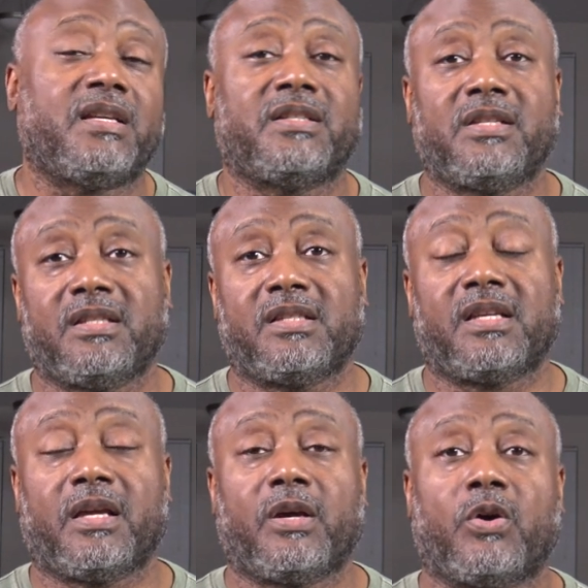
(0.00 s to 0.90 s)
does she
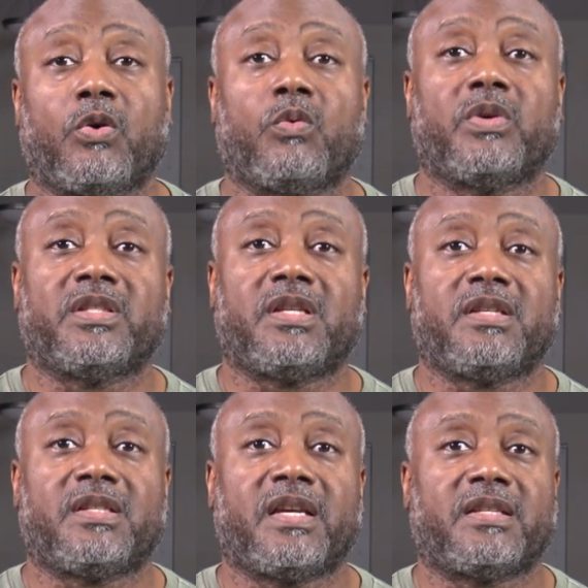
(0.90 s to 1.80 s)
sound when
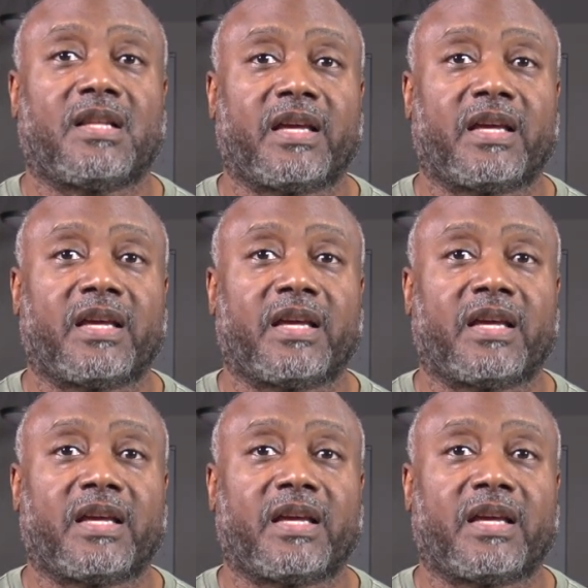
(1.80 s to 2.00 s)
she says,